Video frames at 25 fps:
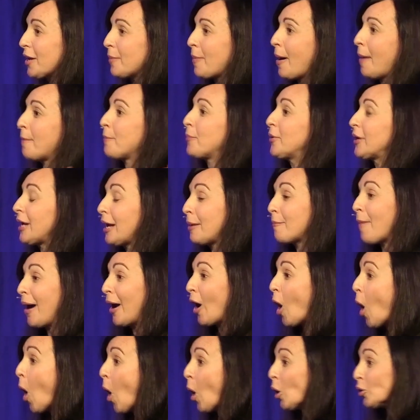about bringing my
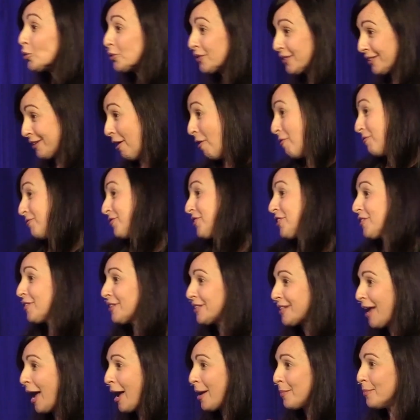whole self to the
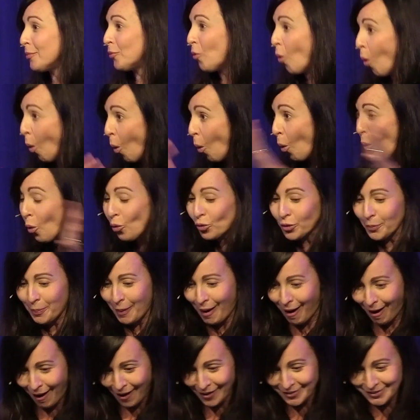table, all the
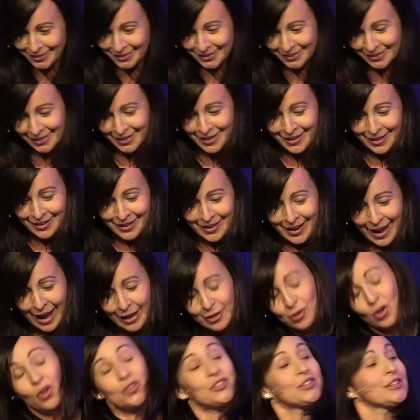parts, and
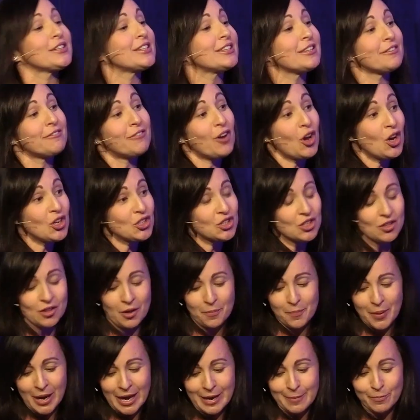not just the version that
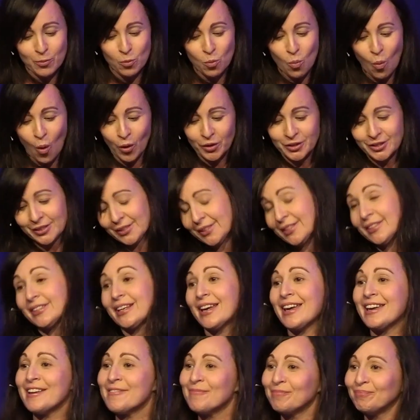people want to
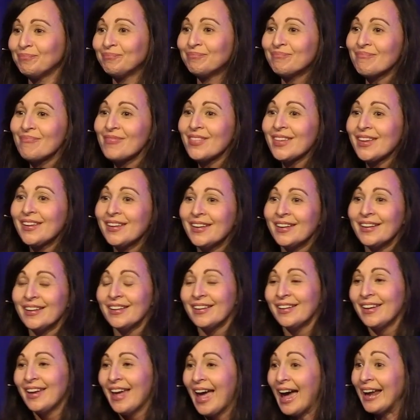see.
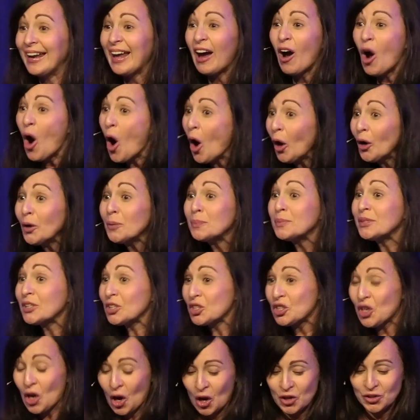And our homes and
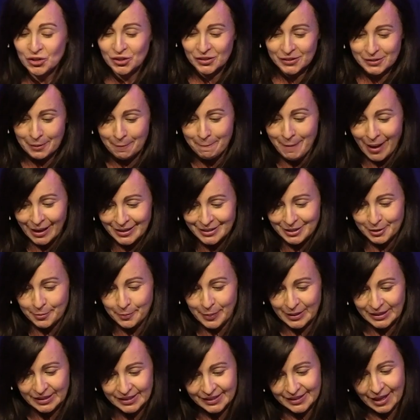churches are meant to
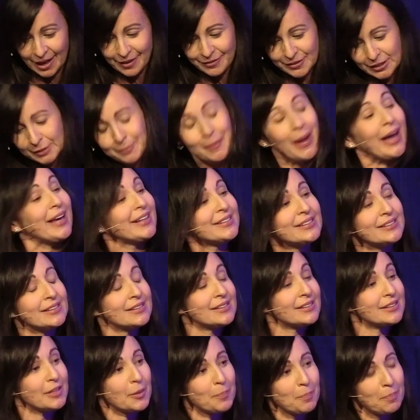be safe
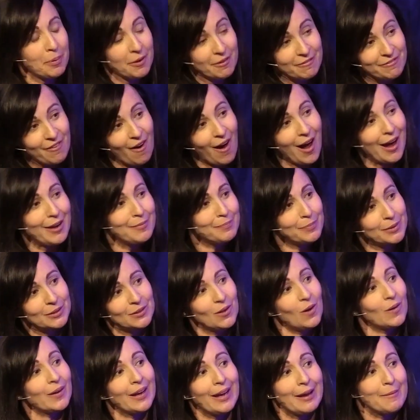spaces that provide
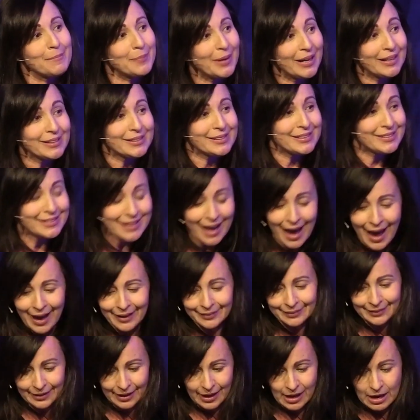belonging, but
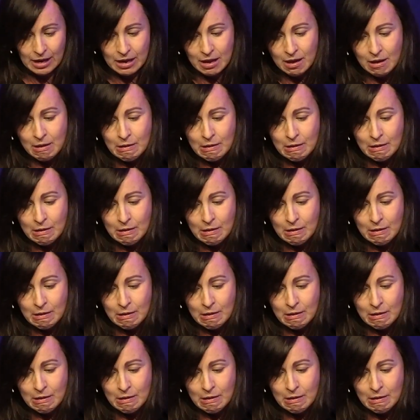sadly,